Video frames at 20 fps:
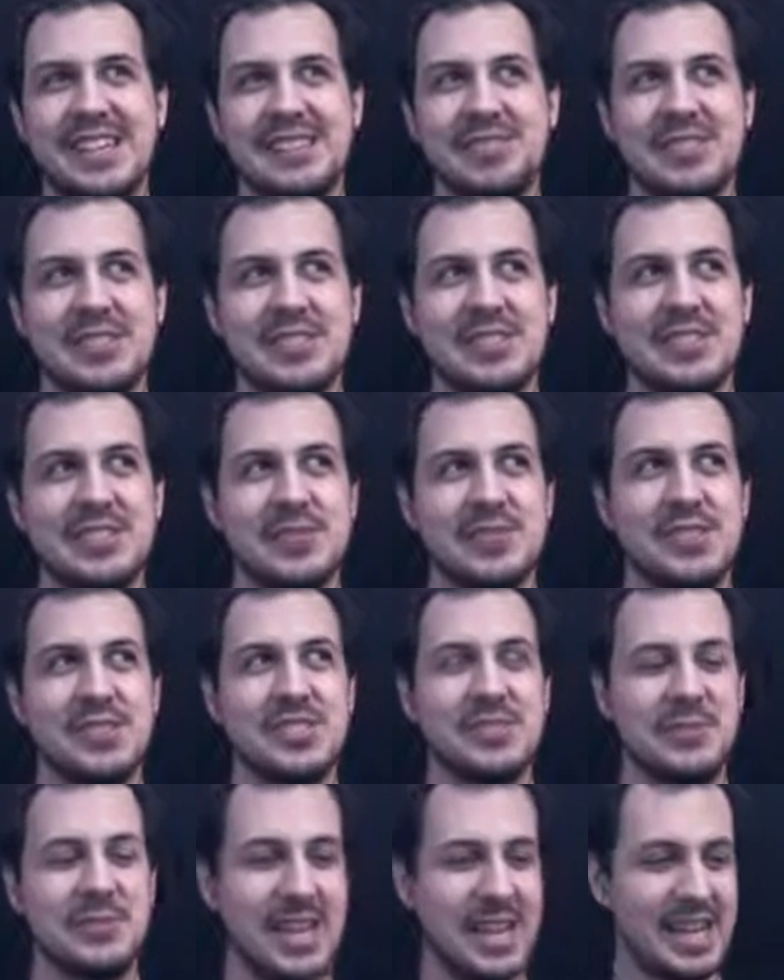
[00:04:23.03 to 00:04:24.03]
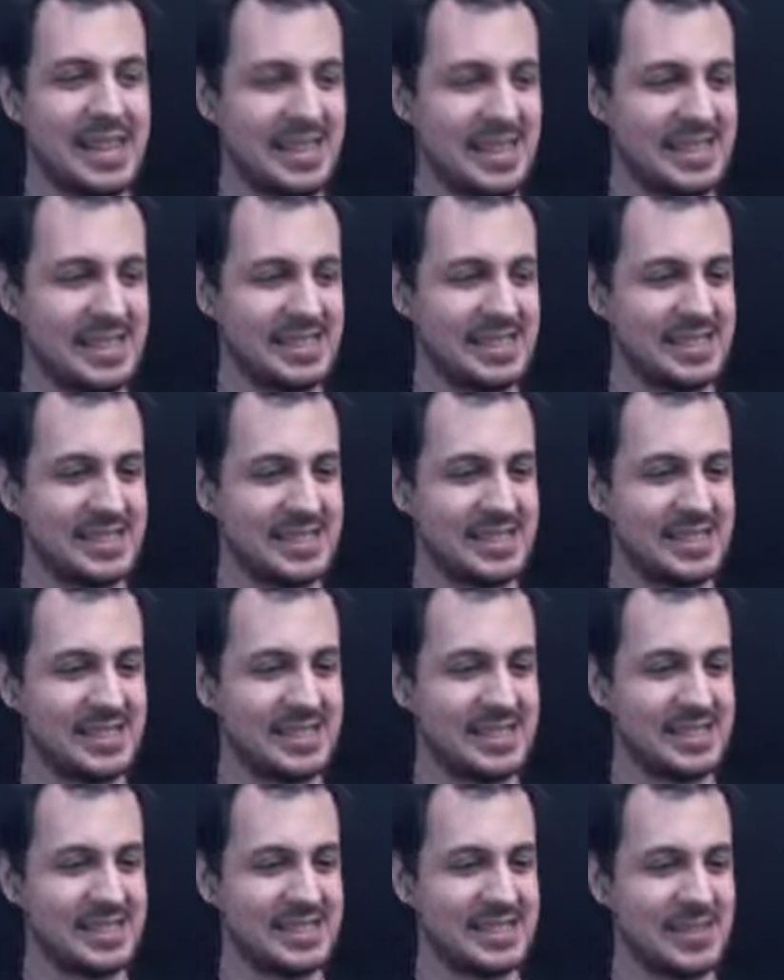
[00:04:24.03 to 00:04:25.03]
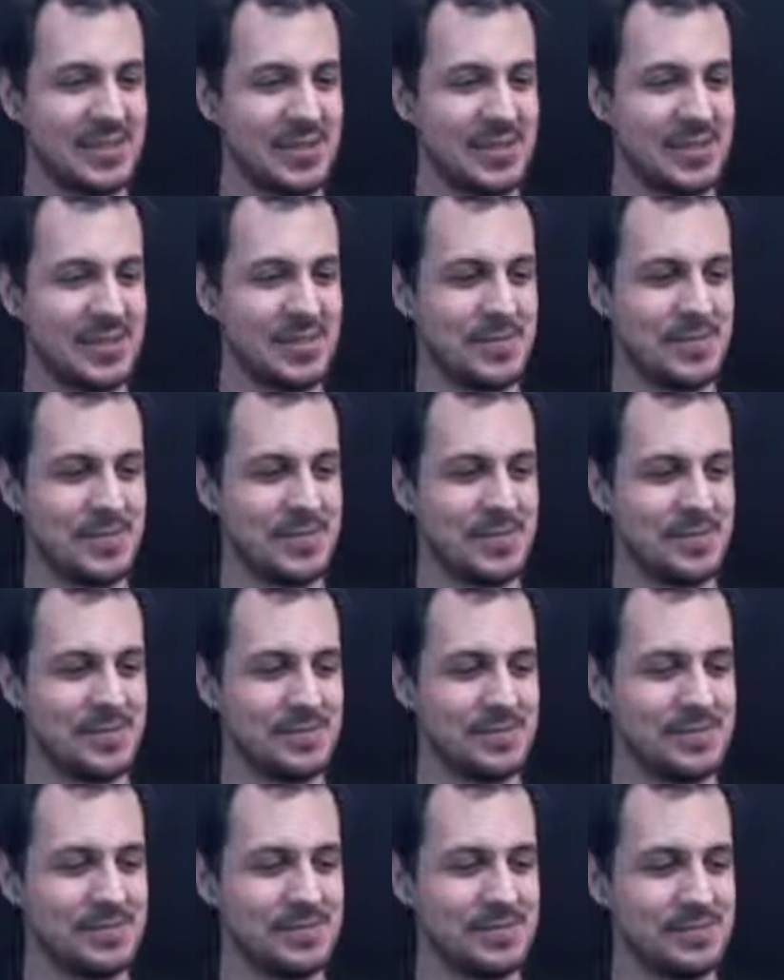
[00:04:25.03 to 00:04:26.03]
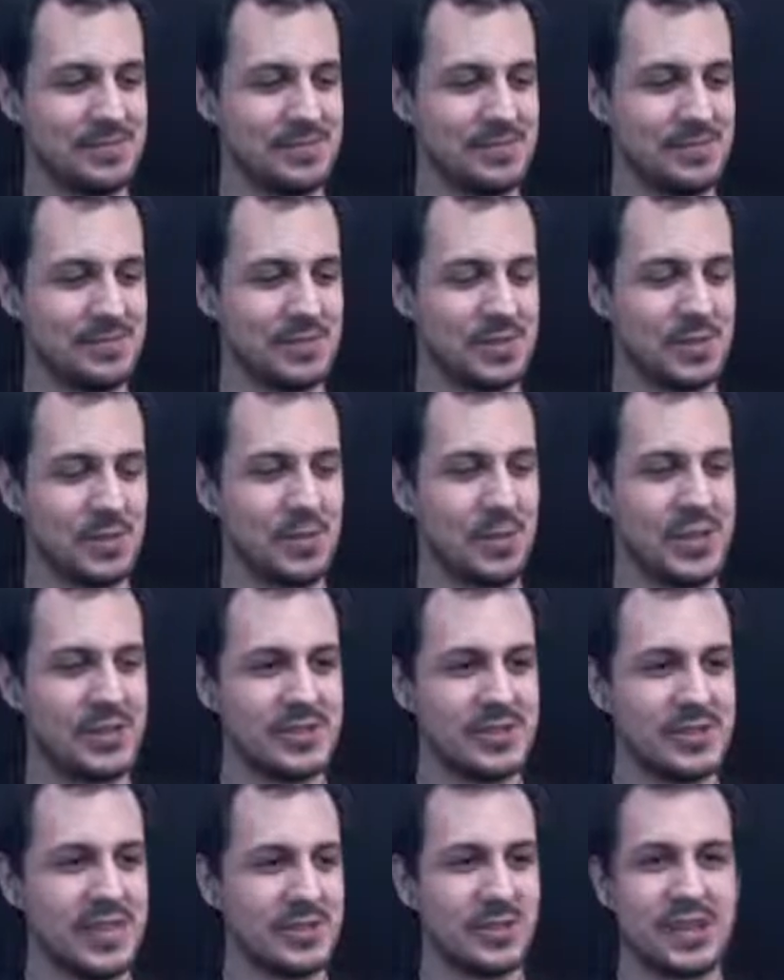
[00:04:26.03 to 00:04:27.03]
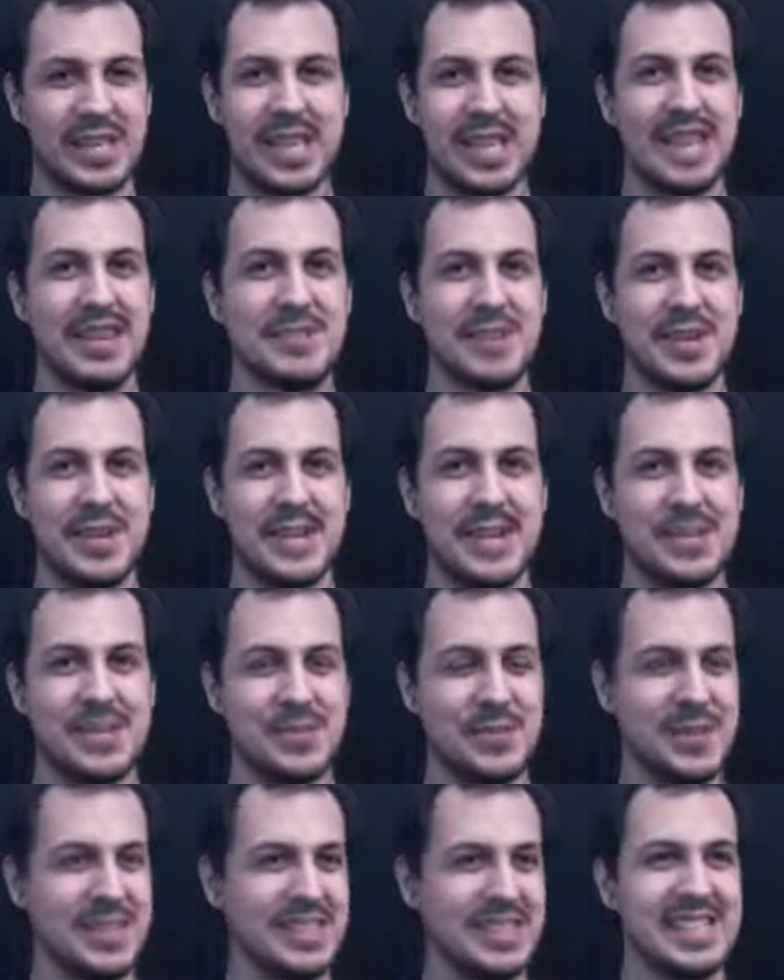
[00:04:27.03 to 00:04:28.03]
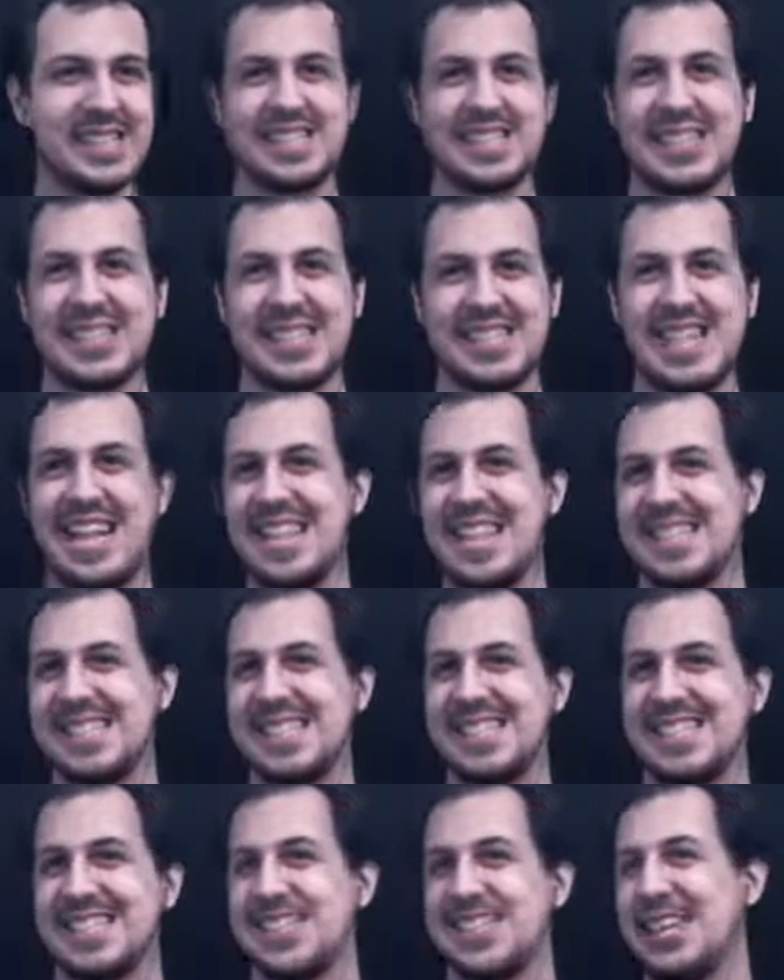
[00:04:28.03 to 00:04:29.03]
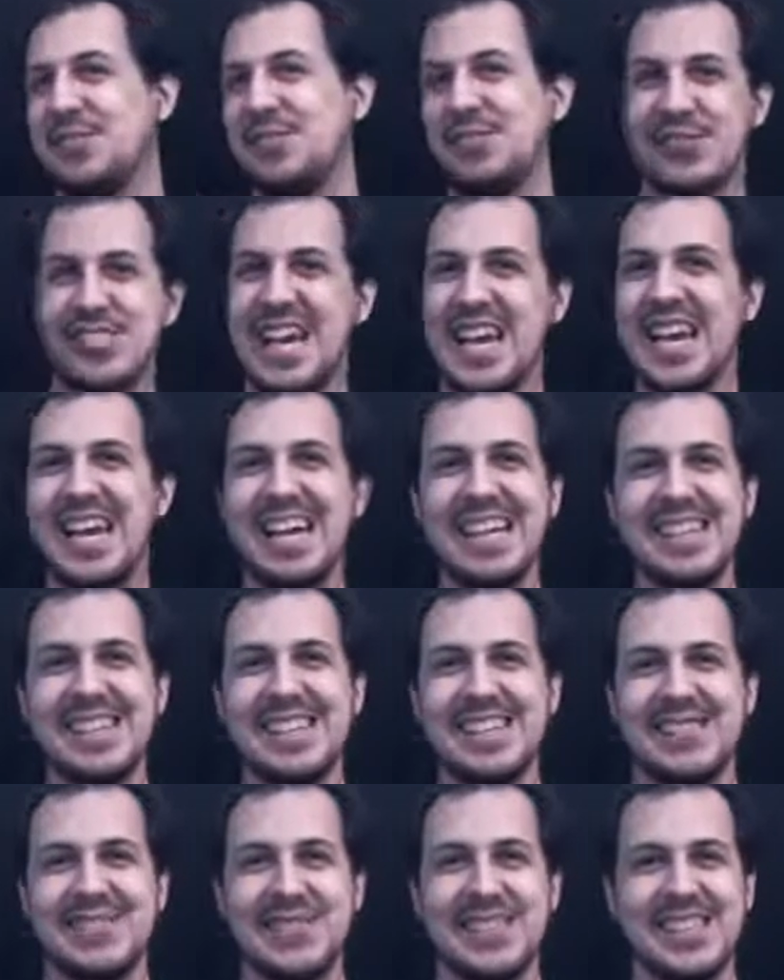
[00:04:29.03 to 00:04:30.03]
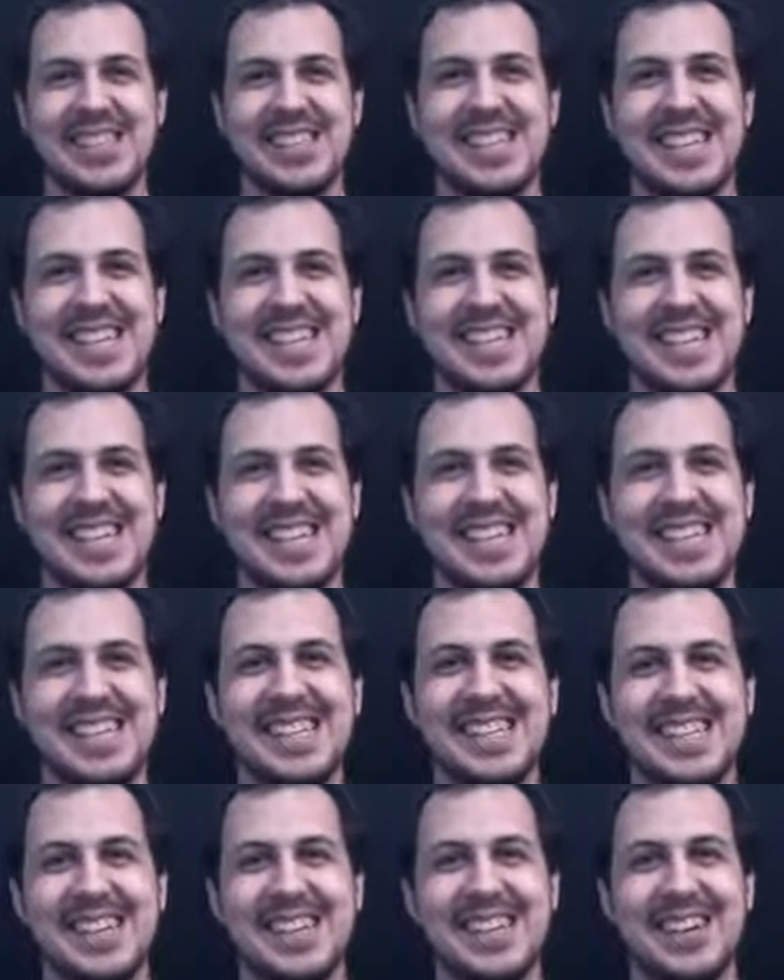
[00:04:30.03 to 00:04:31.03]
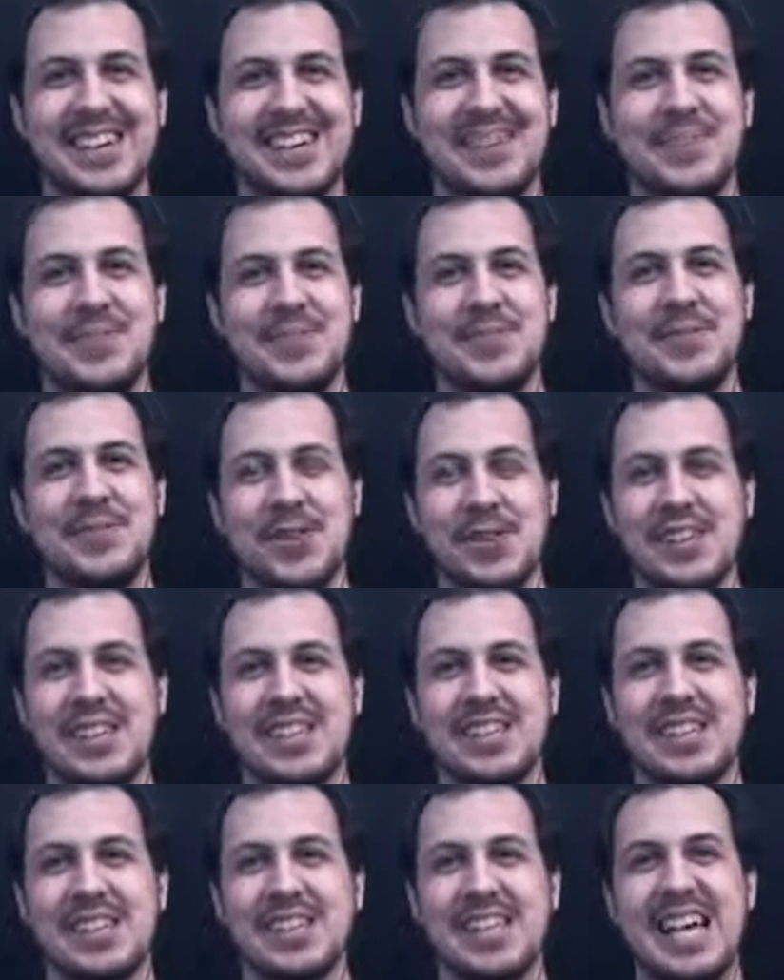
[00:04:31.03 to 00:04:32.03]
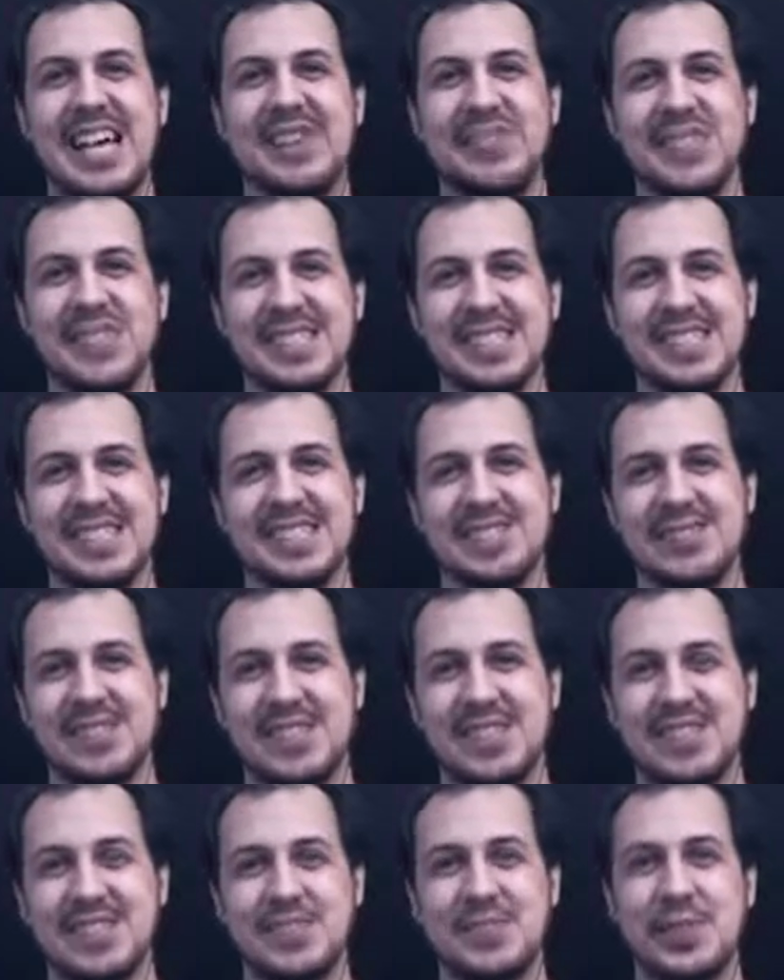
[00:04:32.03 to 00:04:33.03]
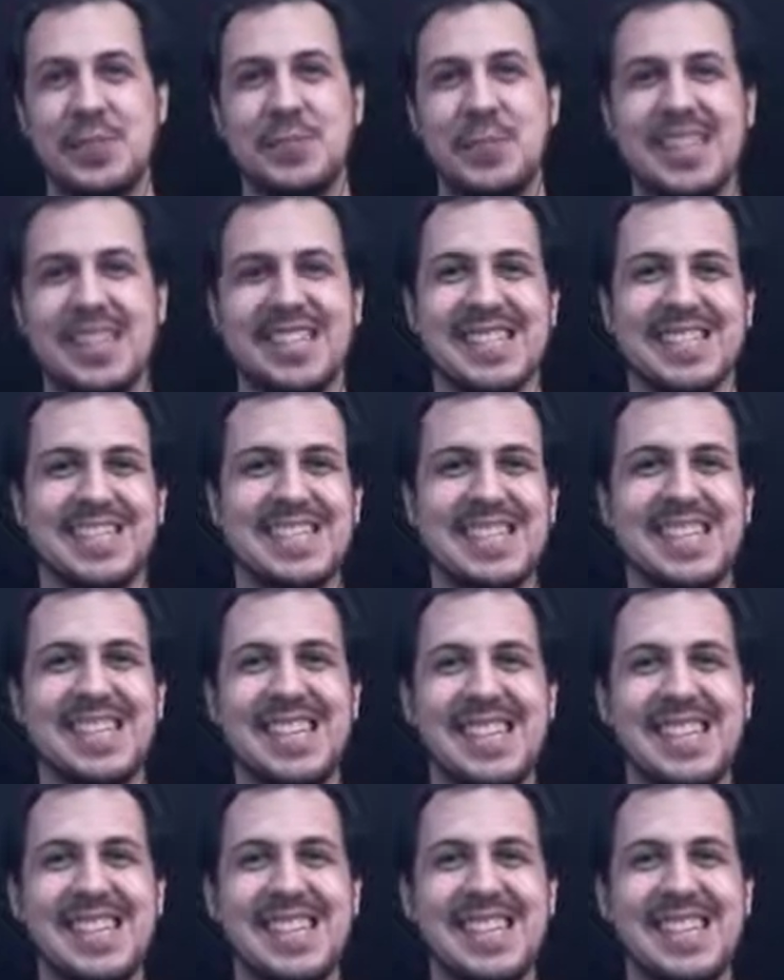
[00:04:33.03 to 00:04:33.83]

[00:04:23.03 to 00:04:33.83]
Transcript: We had like some some weird stuff with Ant Man, but this like takes it to level 10 with like or like 11 with the trippiest.